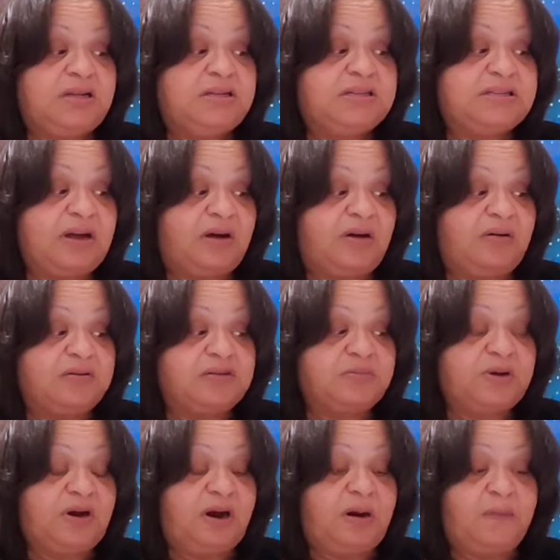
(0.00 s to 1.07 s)
So,
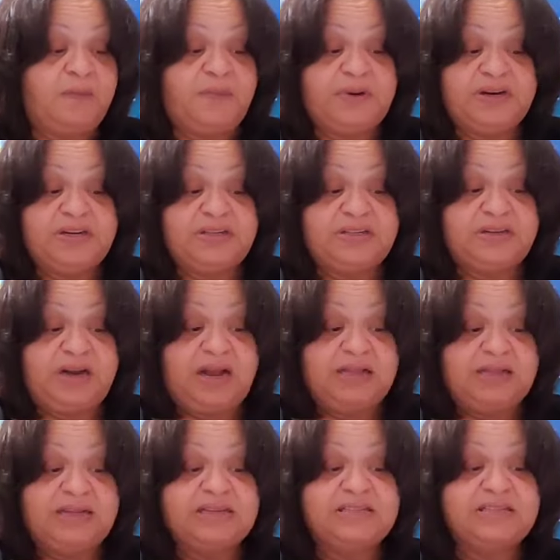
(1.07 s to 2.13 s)
sweetheart, I'm putting it to you
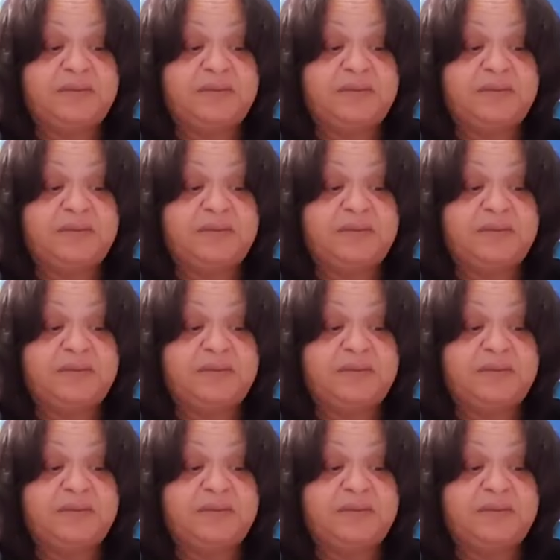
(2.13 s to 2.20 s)
like this.